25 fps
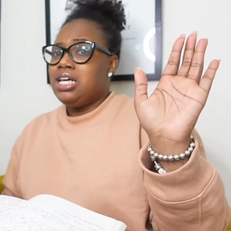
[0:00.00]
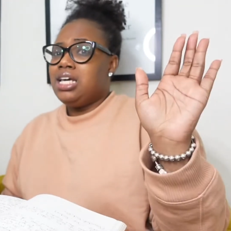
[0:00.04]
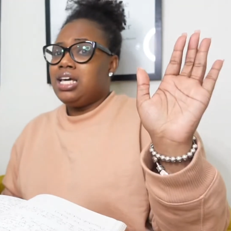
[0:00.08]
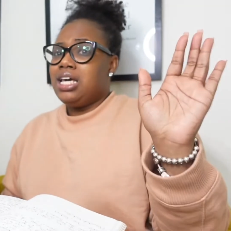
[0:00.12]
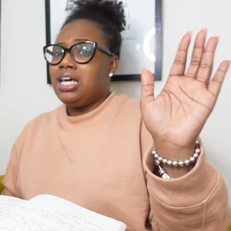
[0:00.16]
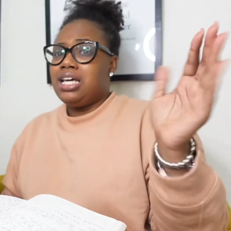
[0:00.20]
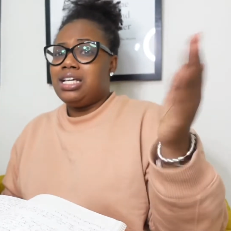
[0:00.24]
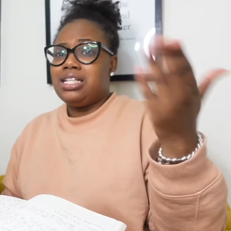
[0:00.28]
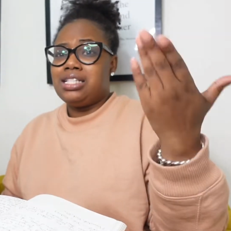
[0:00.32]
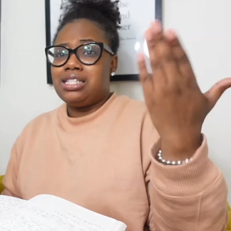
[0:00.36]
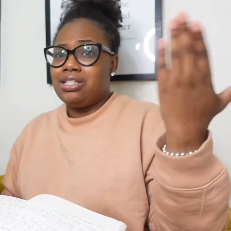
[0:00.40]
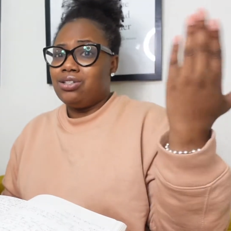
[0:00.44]

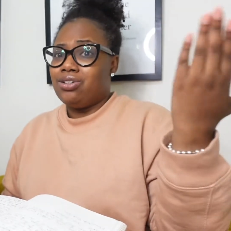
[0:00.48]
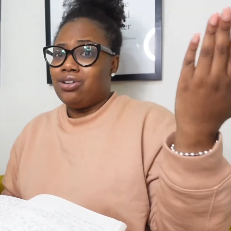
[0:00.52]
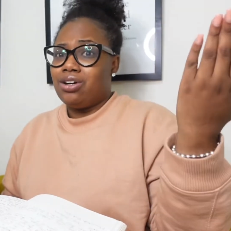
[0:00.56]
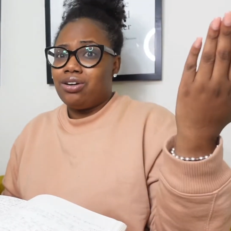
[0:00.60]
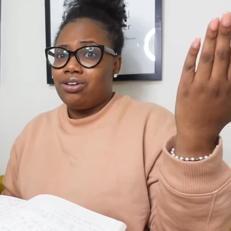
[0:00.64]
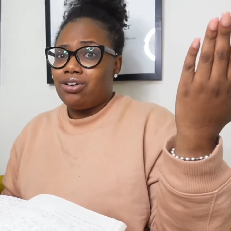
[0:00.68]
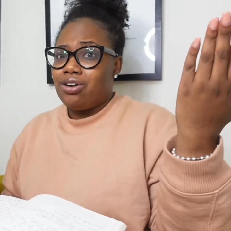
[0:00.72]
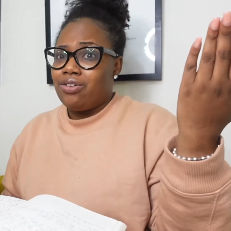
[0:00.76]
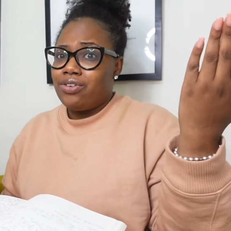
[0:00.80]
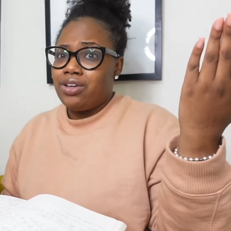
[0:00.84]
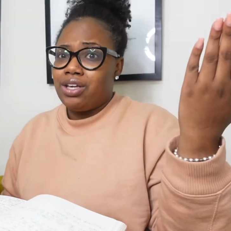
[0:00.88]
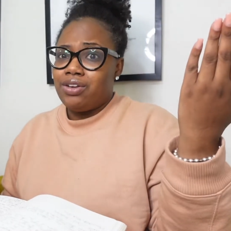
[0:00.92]
he still
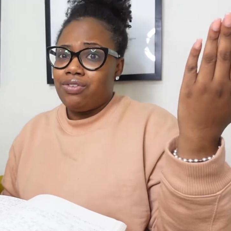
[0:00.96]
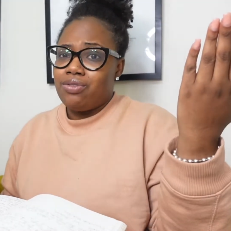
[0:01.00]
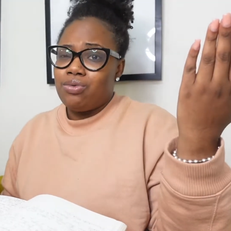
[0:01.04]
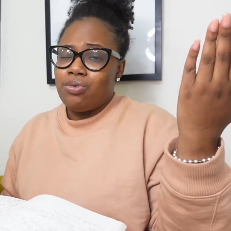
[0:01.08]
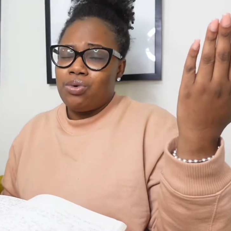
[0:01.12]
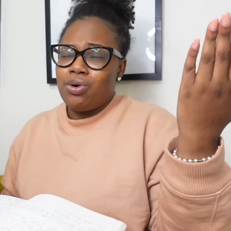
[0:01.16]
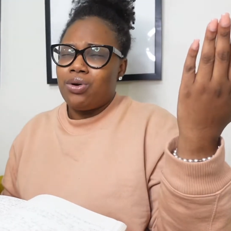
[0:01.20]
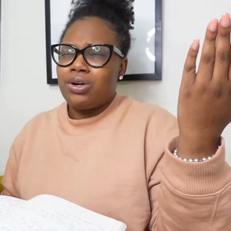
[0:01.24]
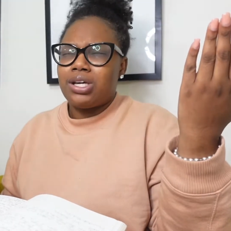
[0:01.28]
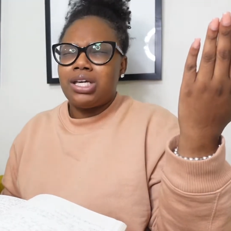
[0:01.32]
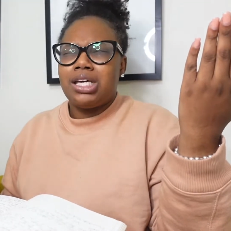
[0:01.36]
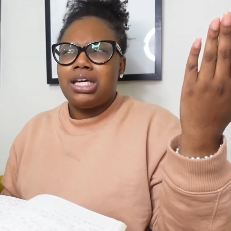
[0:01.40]
don't know if he even
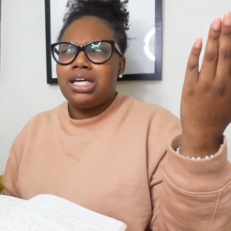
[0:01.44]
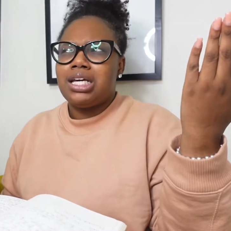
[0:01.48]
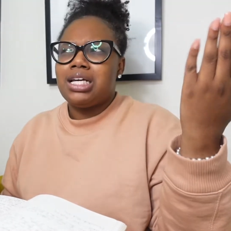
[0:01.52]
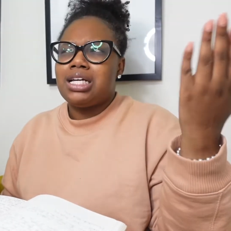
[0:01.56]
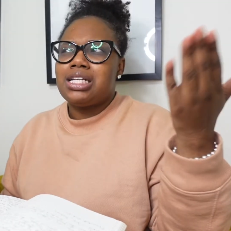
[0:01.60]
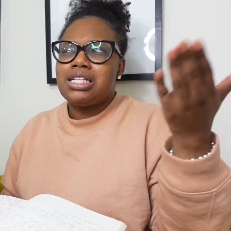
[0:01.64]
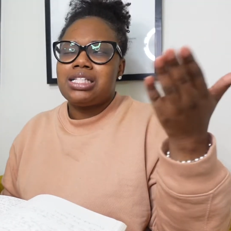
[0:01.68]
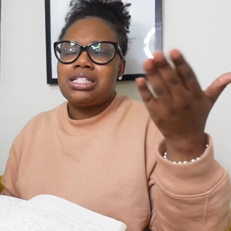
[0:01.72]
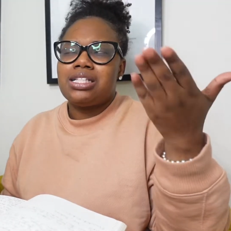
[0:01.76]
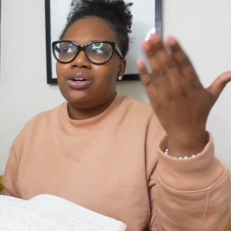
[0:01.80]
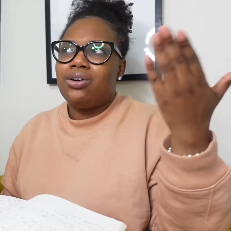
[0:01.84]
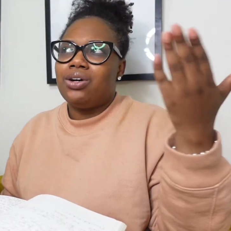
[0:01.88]
want
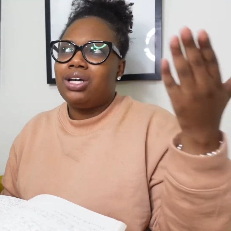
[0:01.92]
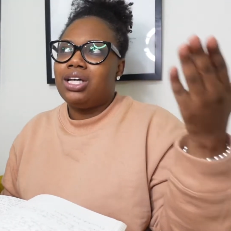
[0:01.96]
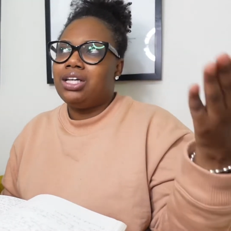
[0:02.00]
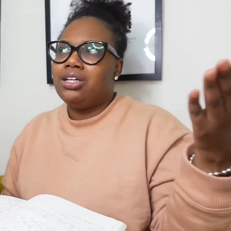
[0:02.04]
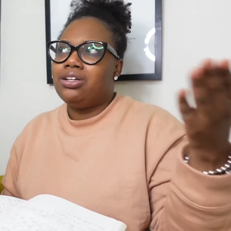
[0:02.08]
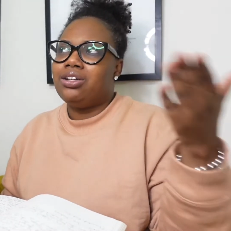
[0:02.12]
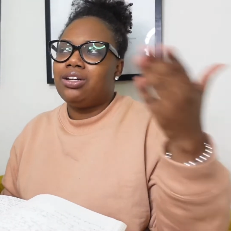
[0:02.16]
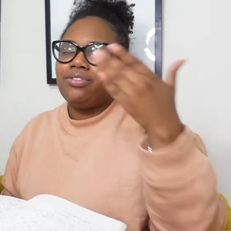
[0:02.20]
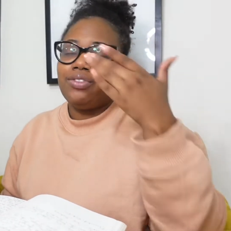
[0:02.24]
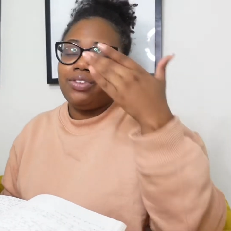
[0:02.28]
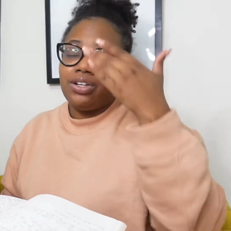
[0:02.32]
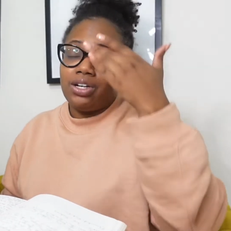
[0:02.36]
kids, so he
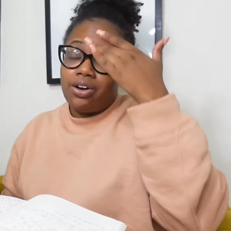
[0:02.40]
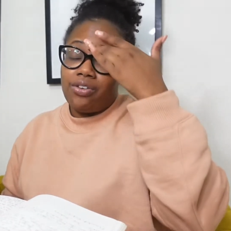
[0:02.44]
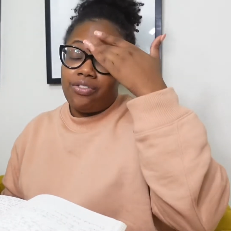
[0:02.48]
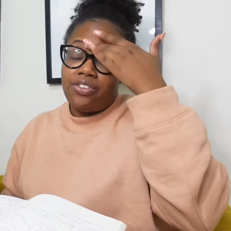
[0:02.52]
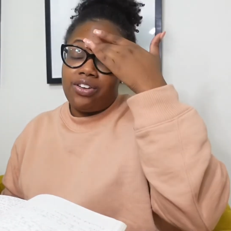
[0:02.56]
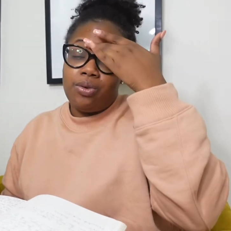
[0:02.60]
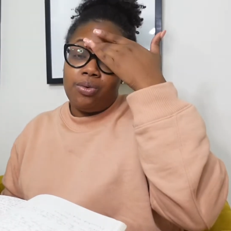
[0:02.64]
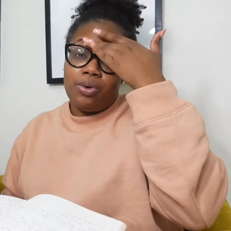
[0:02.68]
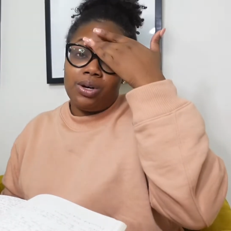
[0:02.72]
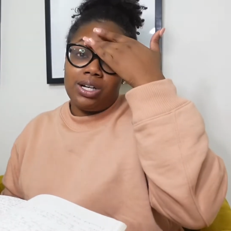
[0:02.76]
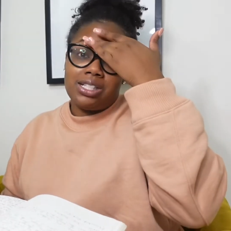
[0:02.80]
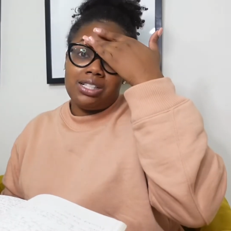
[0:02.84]
don't even know if
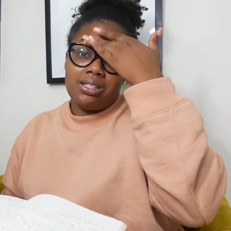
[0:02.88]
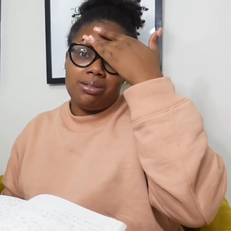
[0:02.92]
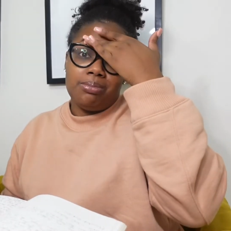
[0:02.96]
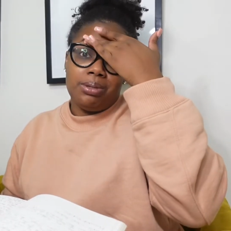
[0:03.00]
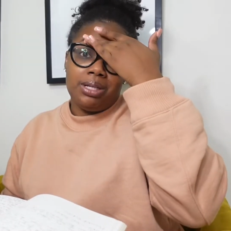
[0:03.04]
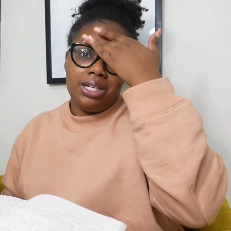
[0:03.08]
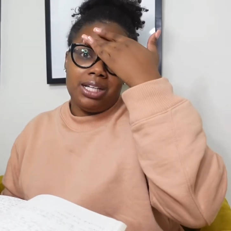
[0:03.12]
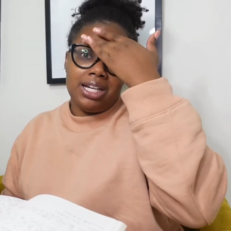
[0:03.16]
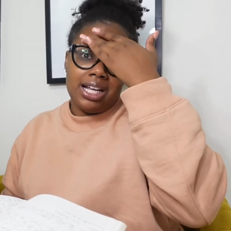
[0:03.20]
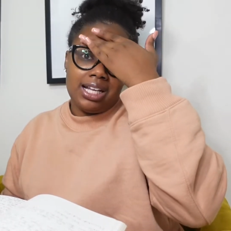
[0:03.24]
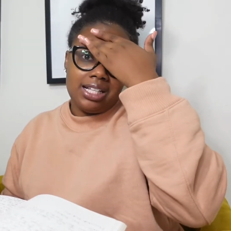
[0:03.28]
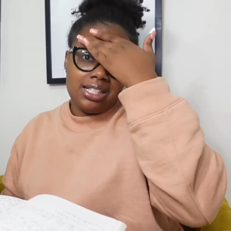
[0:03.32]
he wanted to
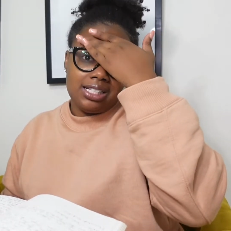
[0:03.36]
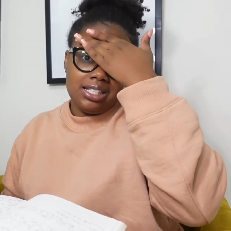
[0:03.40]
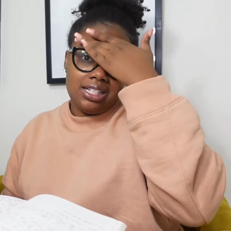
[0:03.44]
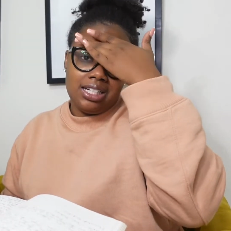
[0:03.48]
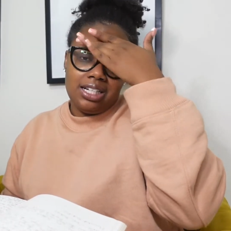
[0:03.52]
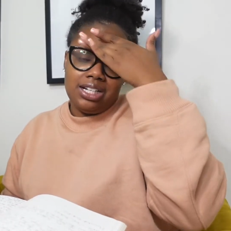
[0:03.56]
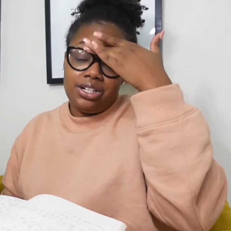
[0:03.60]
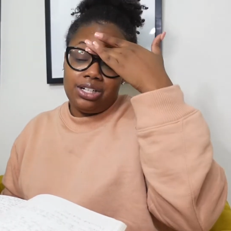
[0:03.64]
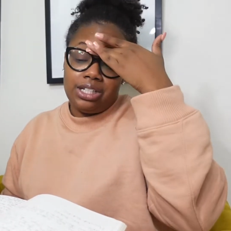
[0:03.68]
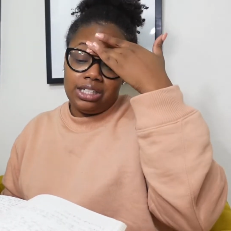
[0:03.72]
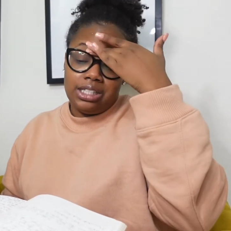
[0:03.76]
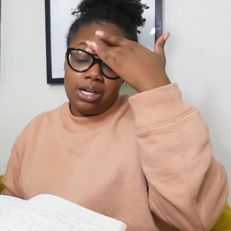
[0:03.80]
be in that
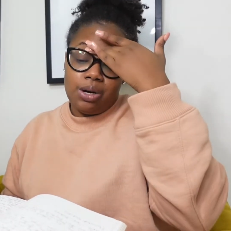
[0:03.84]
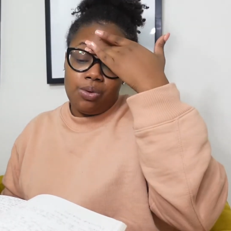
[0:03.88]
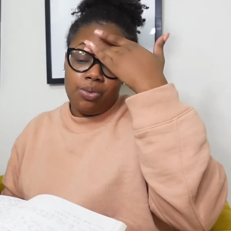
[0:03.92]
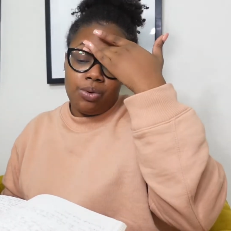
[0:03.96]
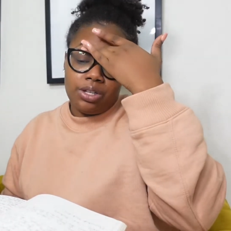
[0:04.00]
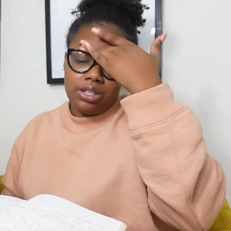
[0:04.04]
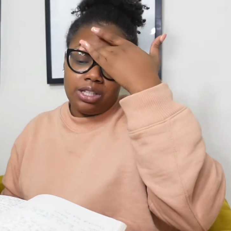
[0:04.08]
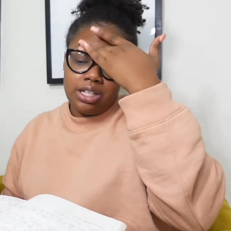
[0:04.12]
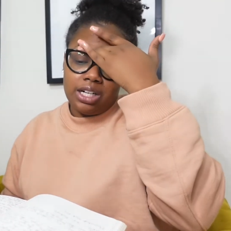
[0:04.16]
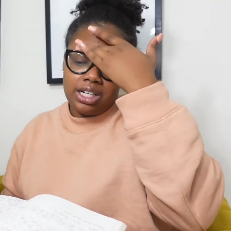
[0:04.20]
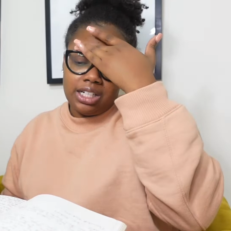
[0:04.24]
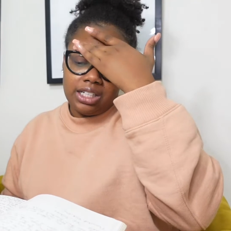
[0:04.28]
scenario
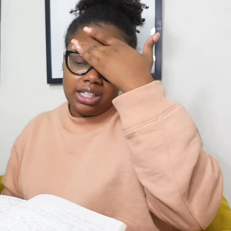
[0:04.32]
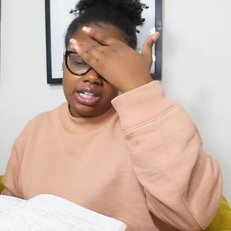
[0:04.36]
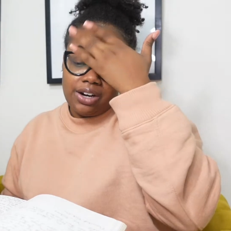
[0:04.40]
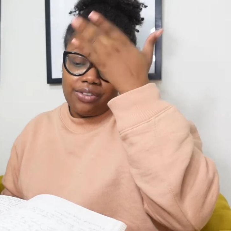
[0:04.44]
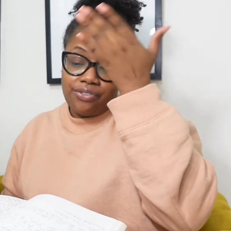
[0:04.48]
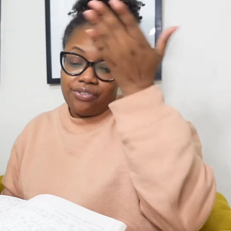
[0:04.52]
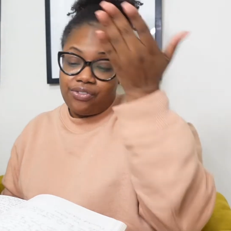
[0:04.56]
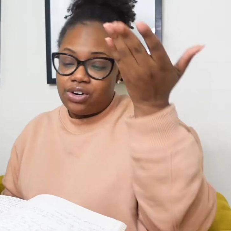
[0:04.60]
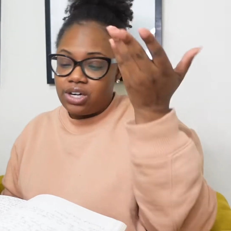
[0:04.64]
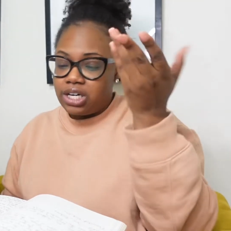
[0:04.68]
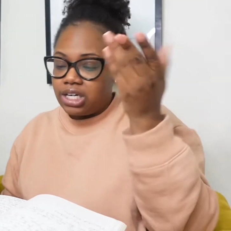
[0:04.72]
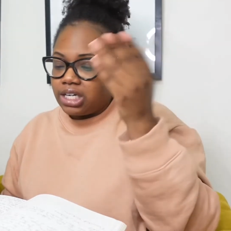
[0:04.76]
with her and her
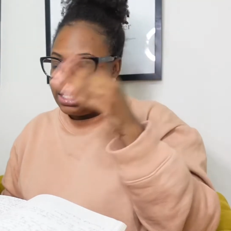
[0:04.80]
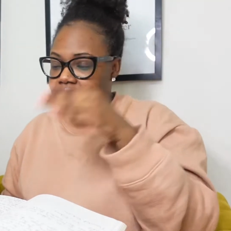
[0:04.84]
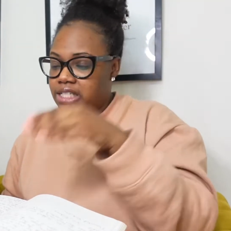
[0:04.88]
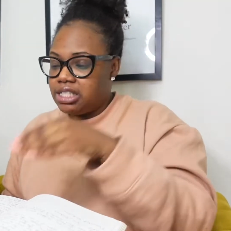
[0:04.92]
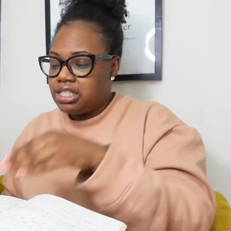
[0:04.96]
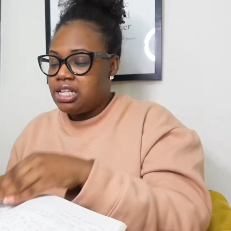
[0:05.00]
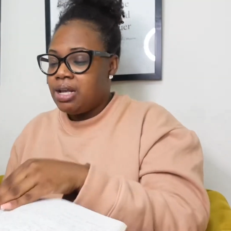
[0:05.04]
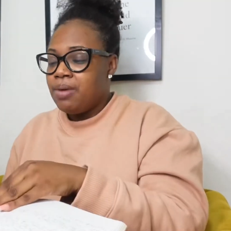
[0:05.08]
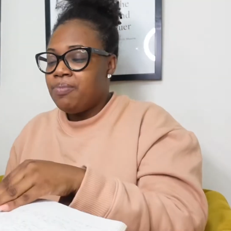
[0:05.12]
friends.